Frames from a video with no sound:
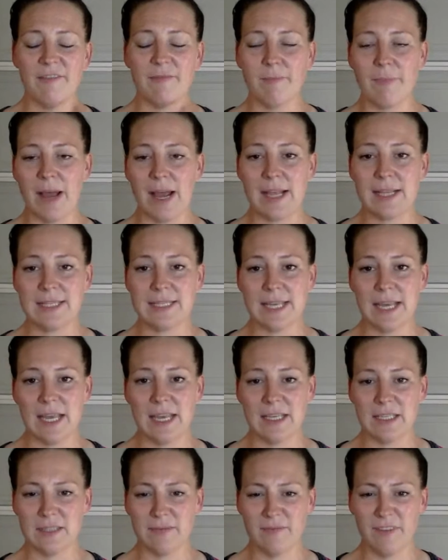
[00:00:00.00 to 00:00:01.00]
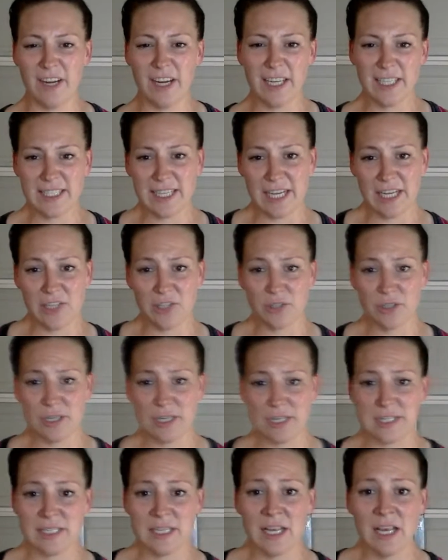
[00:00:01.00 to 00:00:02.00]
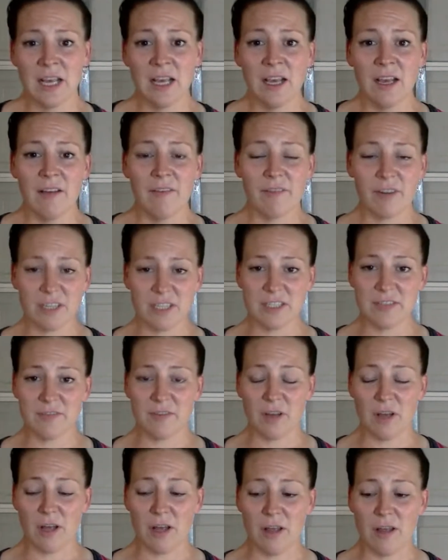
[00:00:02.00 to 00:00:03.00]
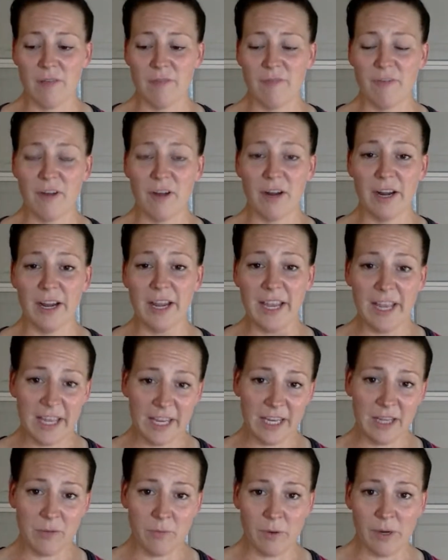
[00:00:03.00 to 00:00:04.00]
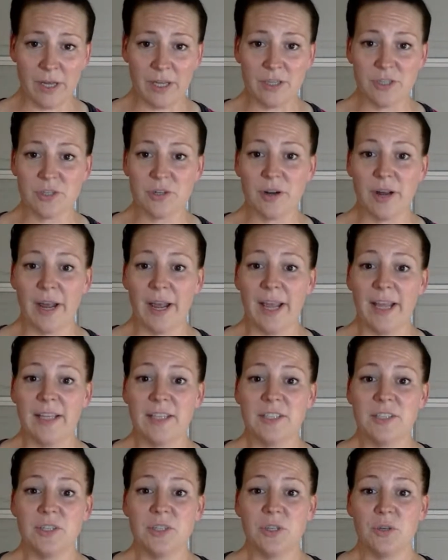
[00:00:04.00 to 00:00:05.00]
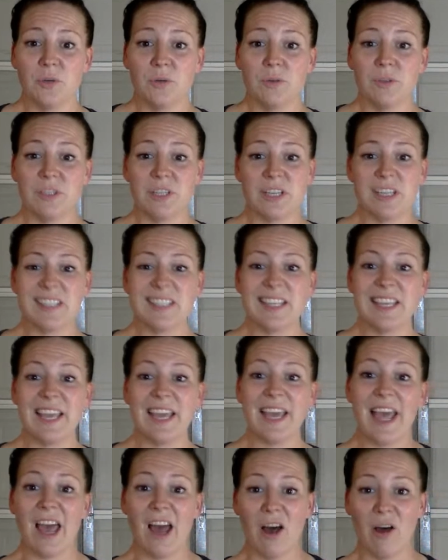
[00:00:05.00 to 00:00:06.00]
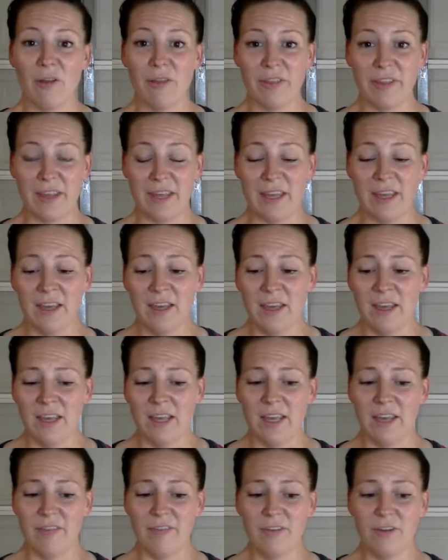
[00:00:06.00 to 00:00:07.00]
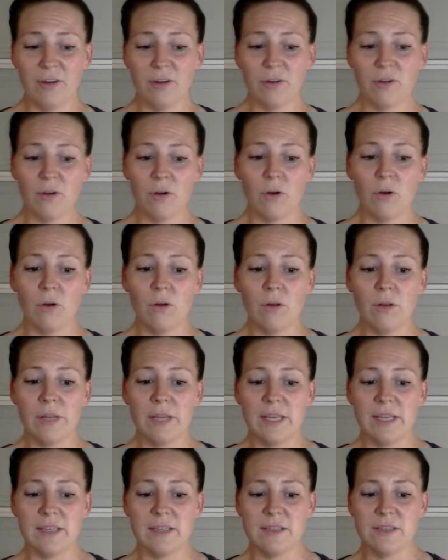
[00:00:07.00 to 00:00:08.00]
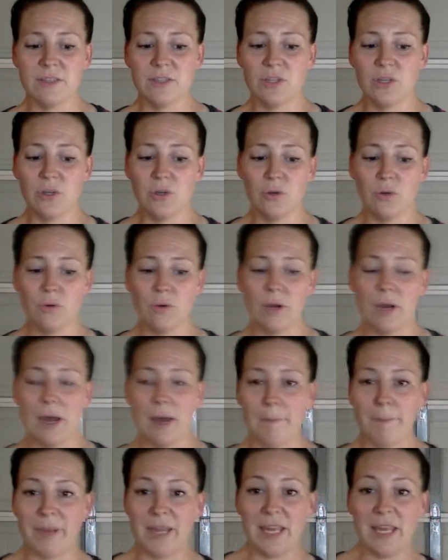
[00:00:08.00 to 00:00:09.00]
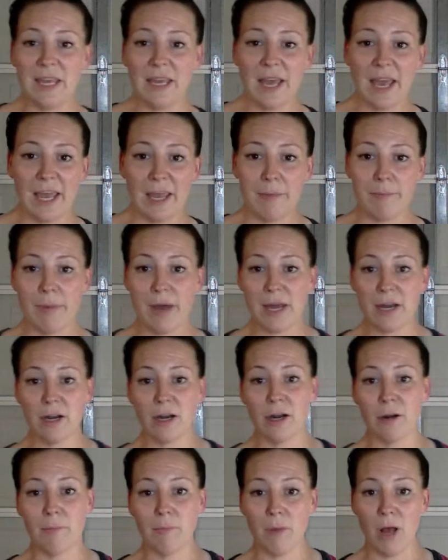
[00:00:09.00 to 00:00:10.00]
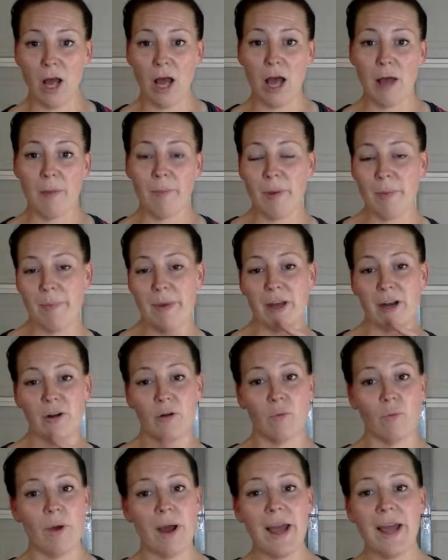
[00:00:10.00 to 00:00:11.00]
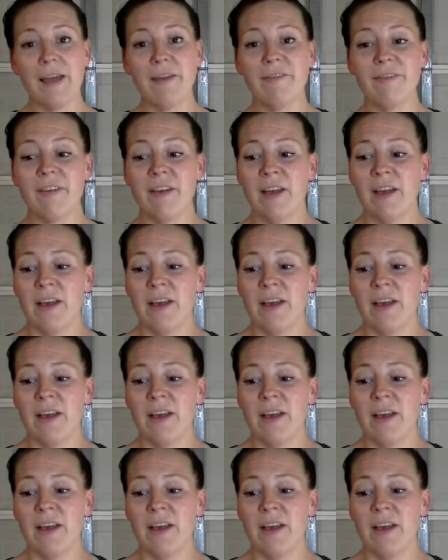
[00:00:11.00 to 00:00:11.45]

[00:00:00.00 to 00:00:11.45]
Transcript: mindset is very dangerous. First of all, for anyone trying to just get healthy. If your goal is to be a better mom, a better wife,